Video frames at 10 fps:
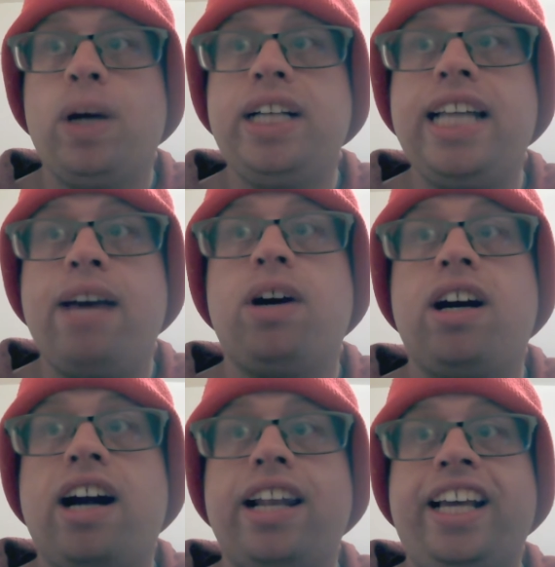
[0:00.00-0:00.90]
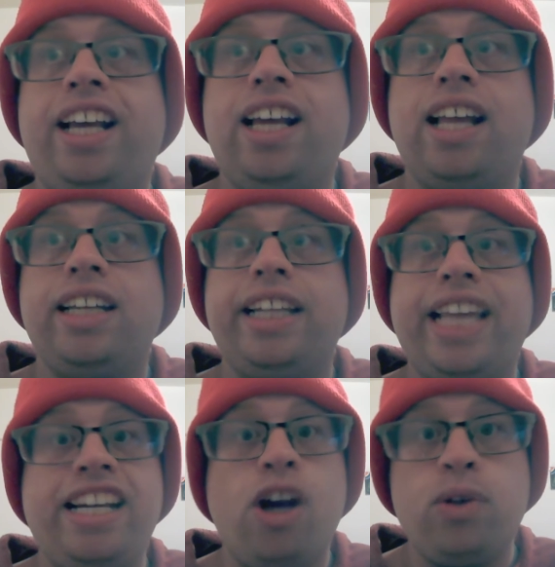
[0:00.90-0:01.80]
day where like
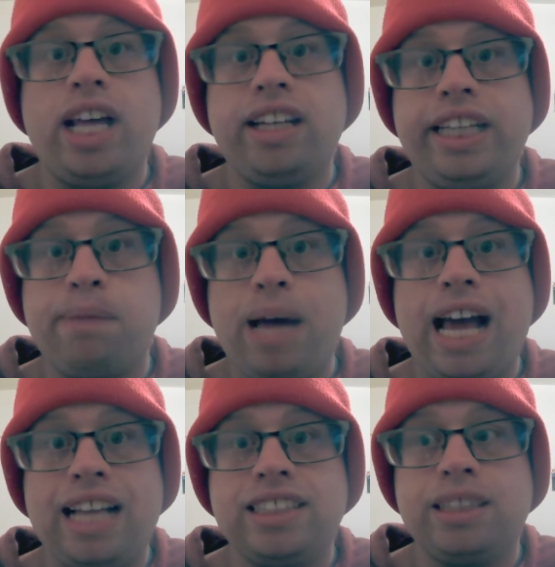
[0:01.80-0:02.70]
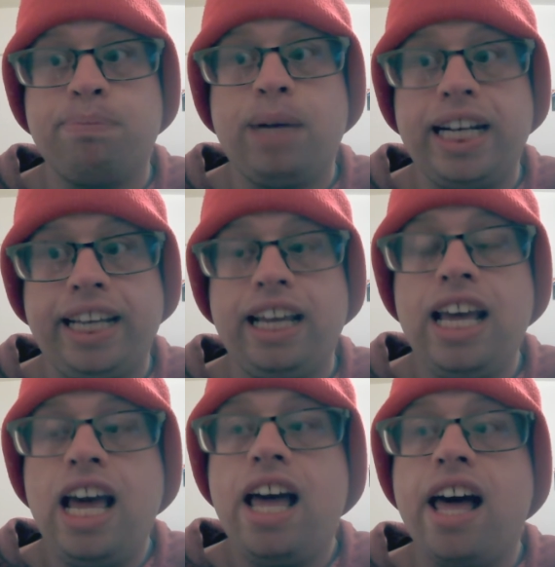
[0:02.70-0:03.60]
they know that Liam has the money,
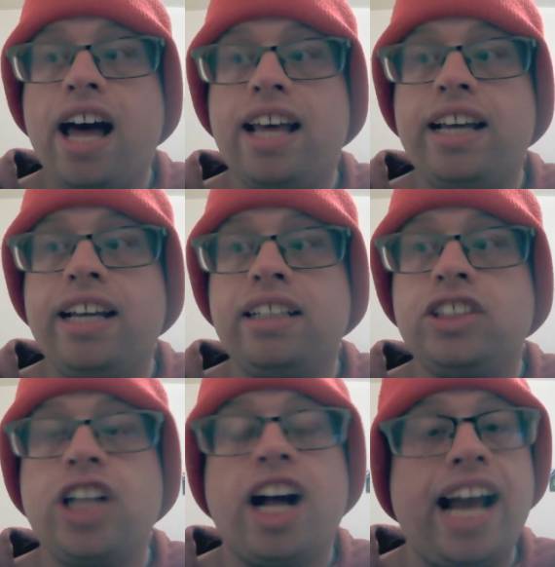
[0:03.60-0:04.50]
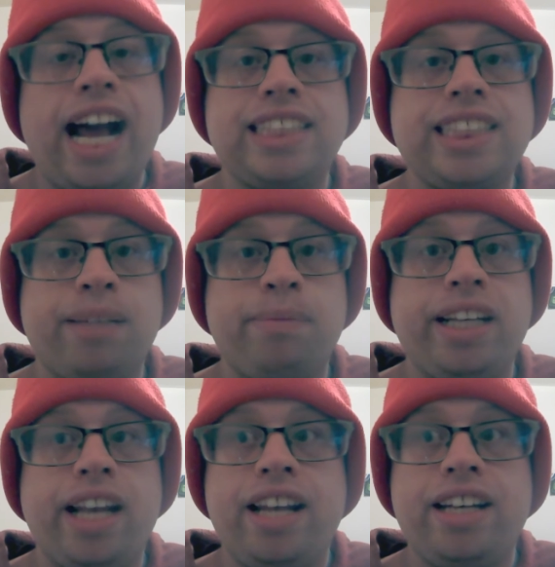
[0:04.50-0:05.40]
Sean asks him,
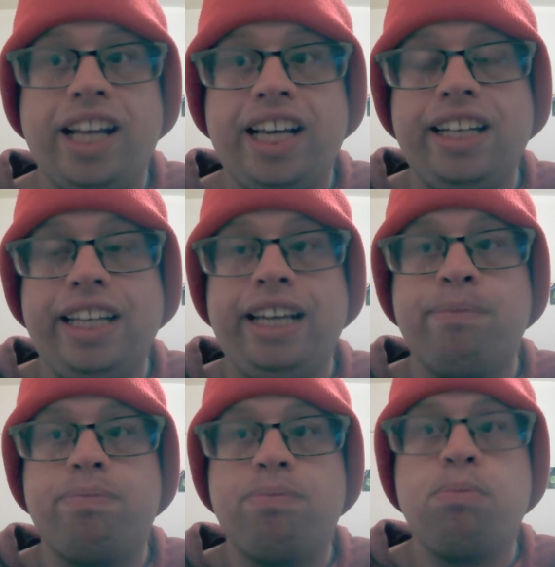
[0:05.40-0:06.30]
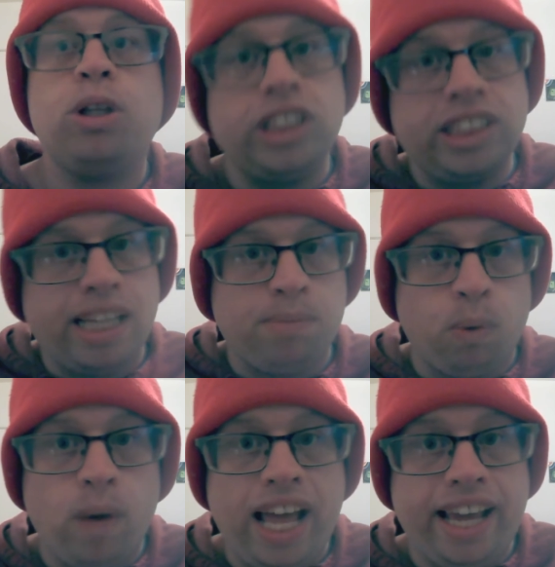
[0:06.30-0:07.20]
and like Liam pushes him
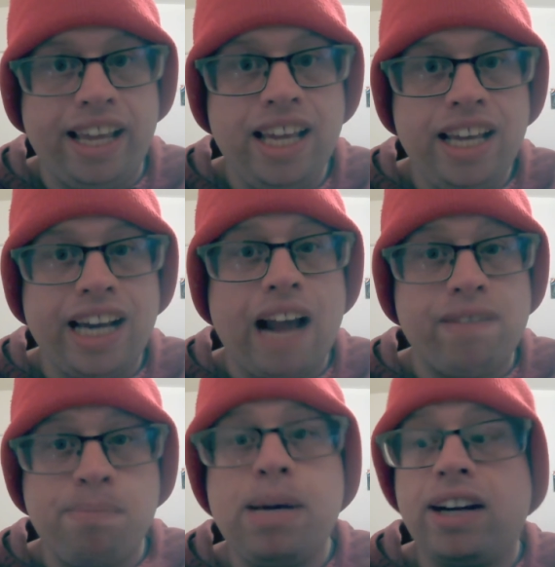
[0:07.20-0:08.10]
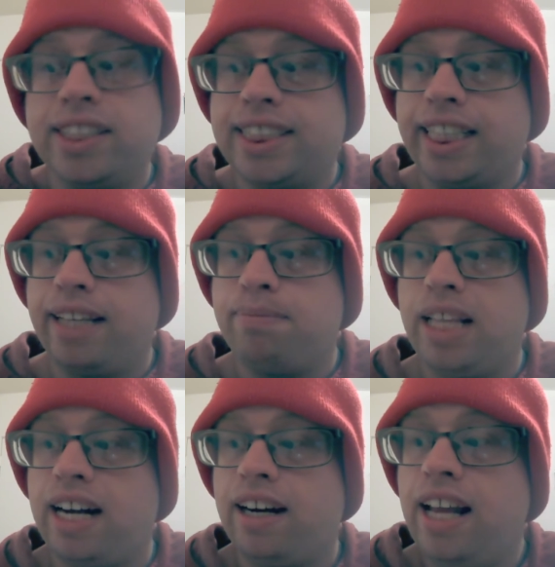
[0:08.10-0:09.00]
away, kind of embarrassing him
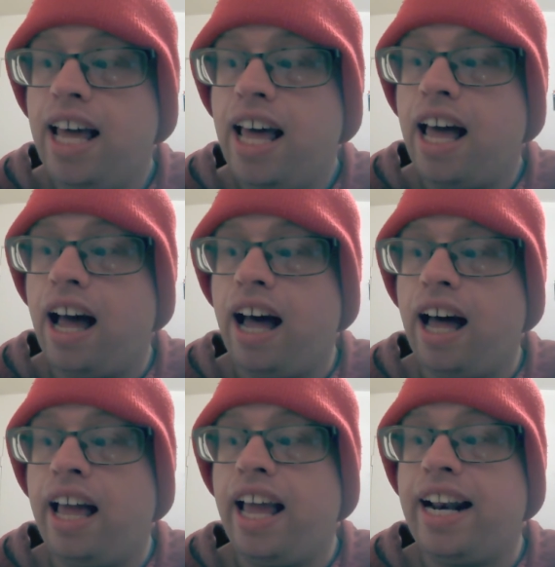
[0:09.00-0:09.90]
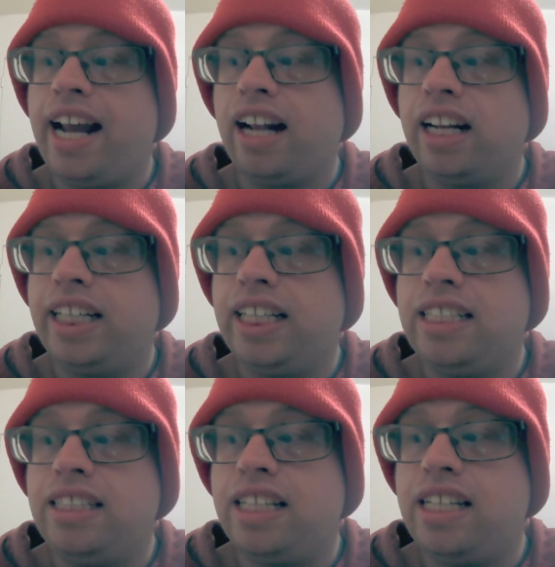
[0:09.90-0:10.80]
there. And Ellen
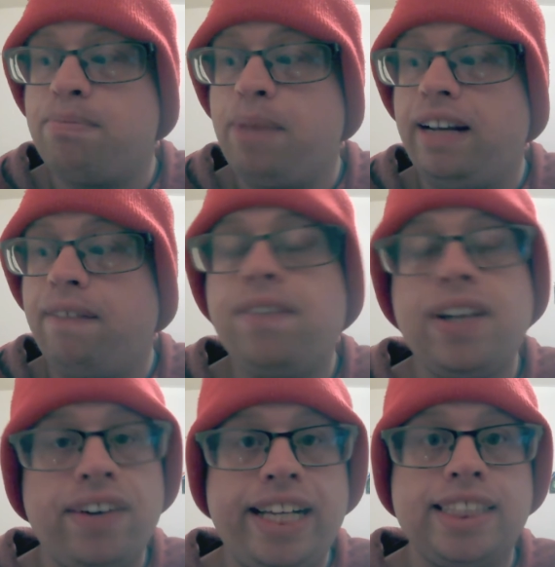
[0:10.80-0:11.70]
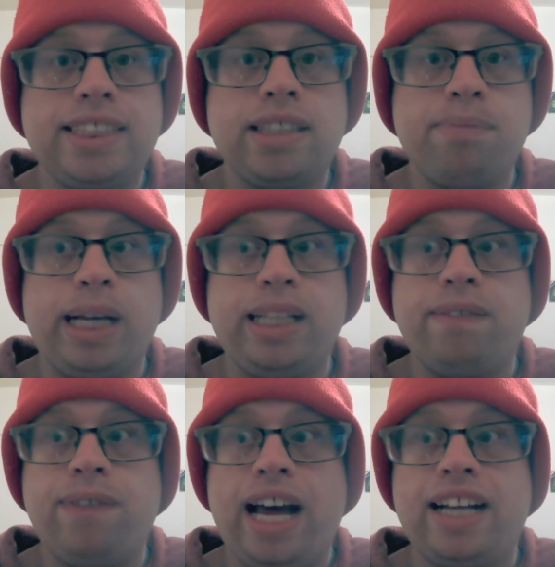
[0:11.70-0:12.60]
is made furious by
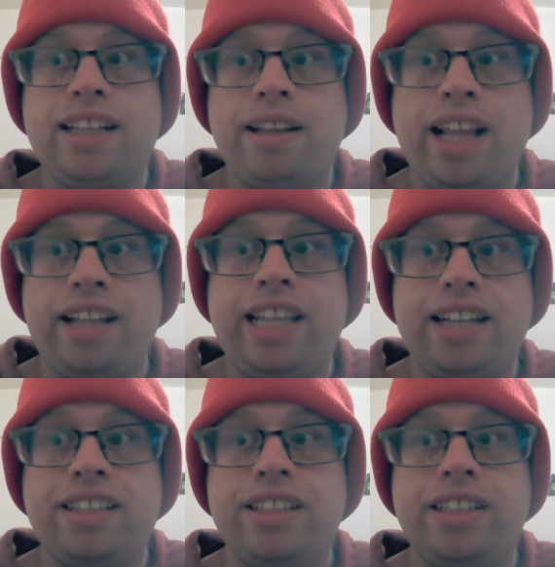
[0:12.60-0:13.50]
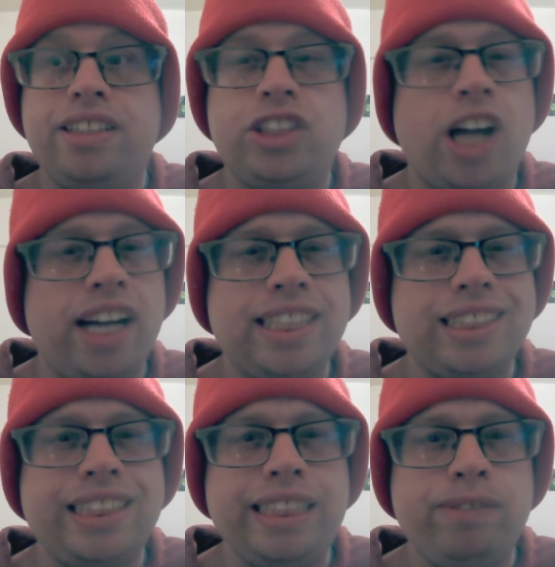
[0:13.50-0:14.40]
the fact that Sean
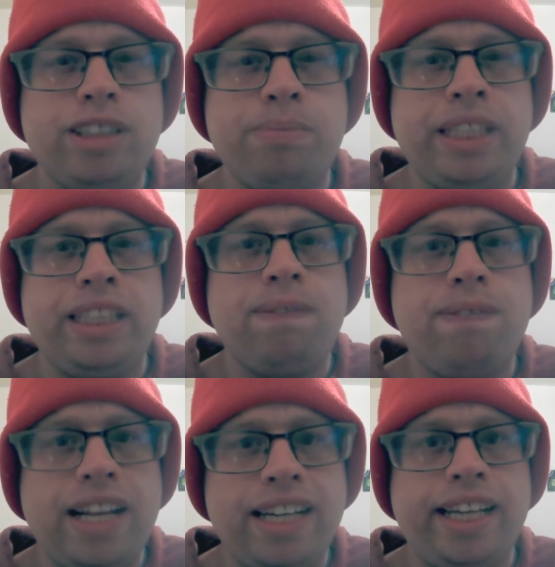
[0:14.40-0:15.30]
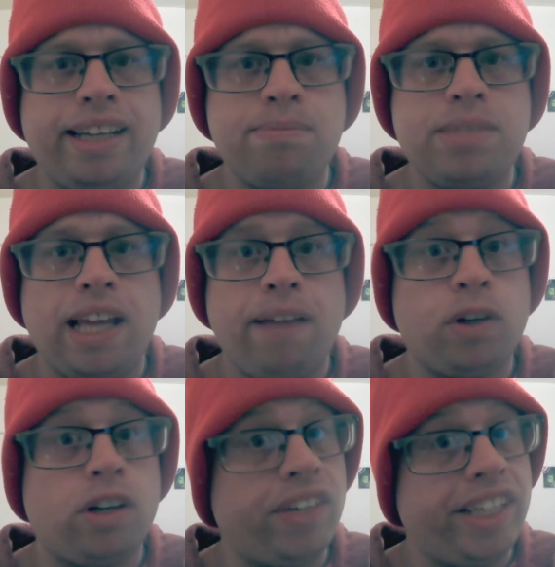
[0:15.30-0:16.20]
doesn't seem to be defending
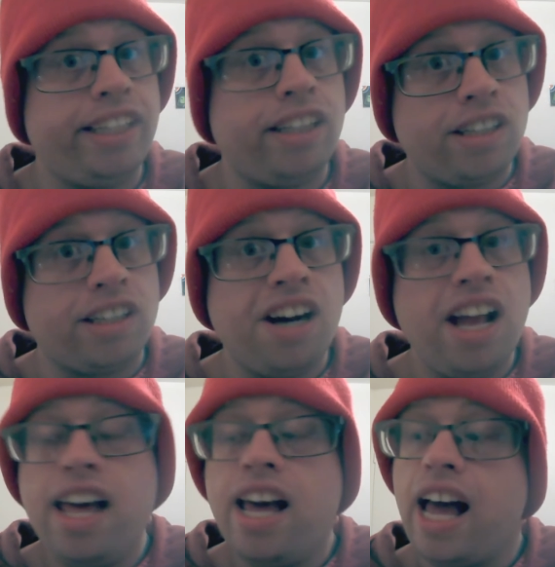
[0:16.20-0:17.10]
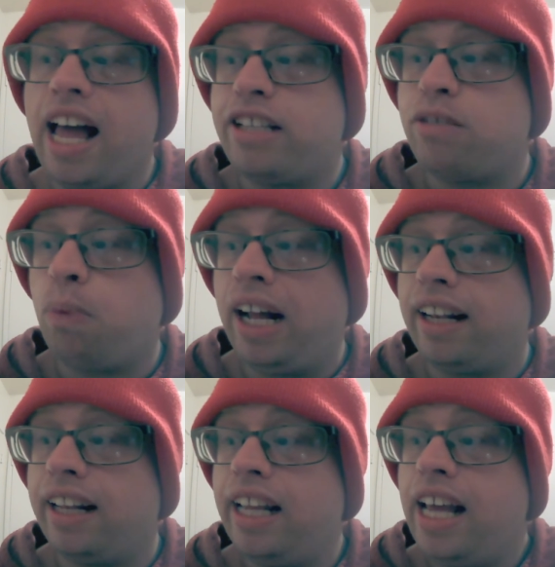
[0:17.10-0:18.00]
himself, or really her as
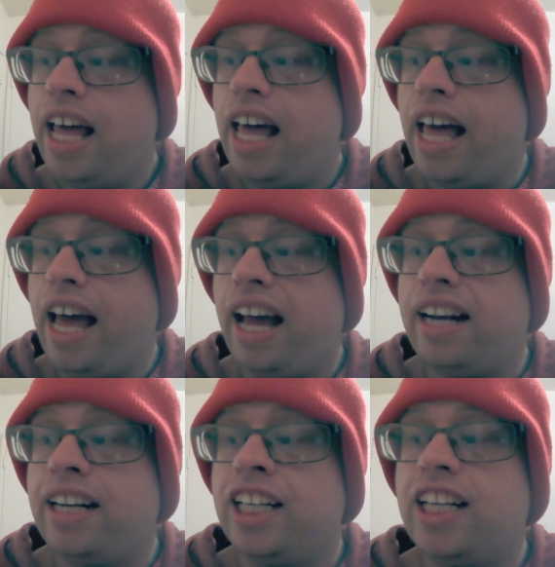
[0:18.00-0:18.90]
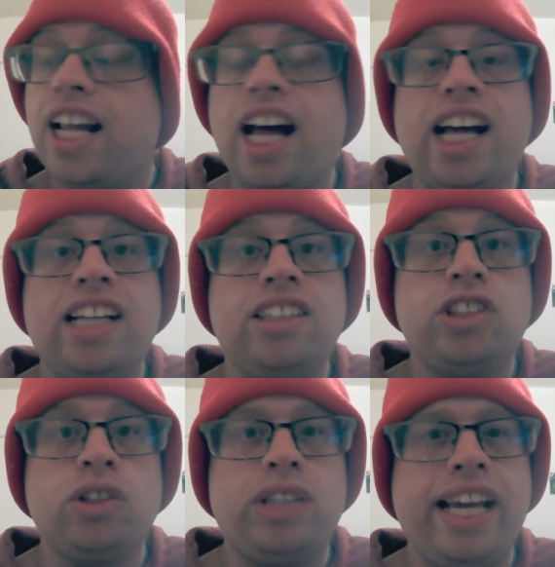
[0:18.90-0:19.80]
well. And
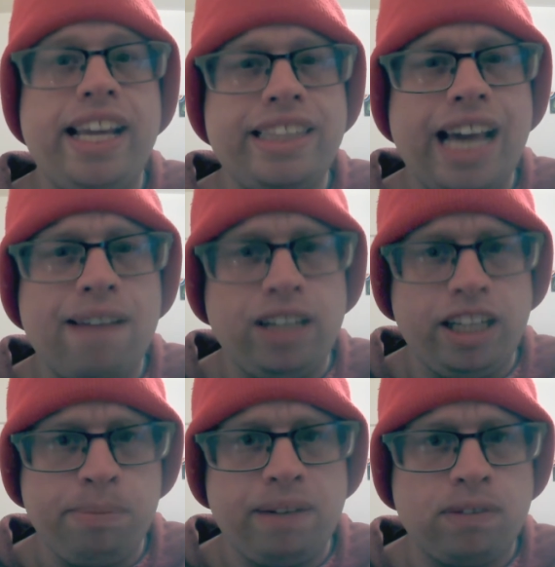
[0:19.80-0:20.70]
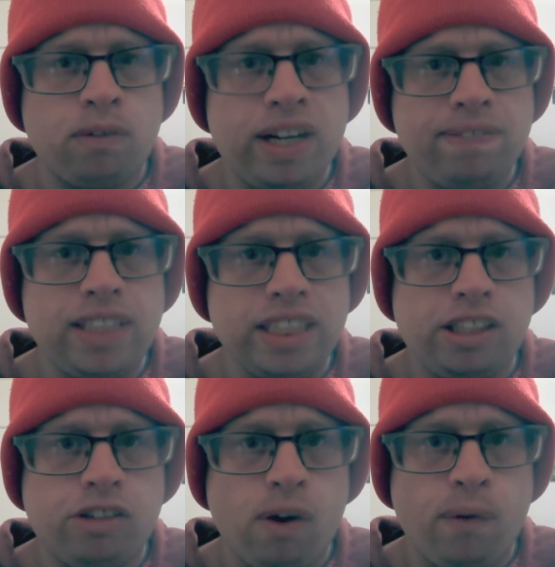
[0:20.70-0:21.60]
so they have a little bit of a
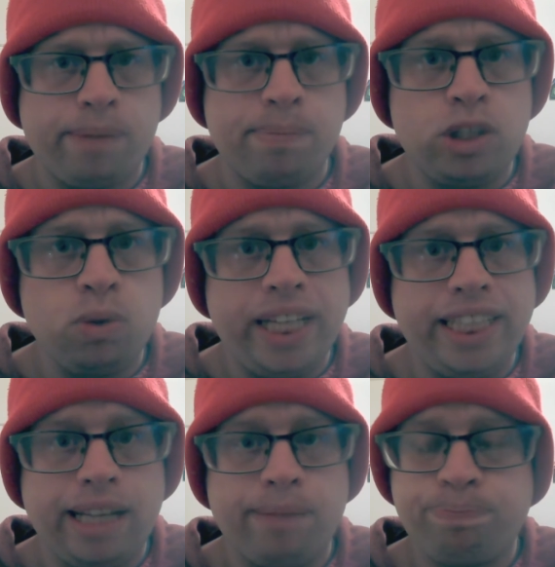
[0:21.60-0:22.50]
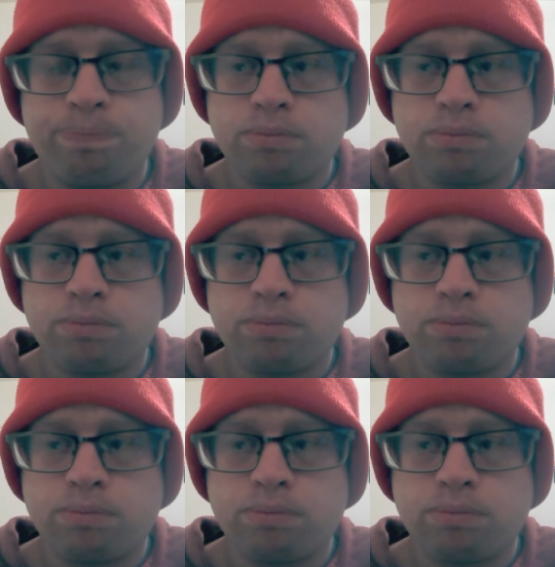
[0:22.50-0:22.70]
rift growing between them.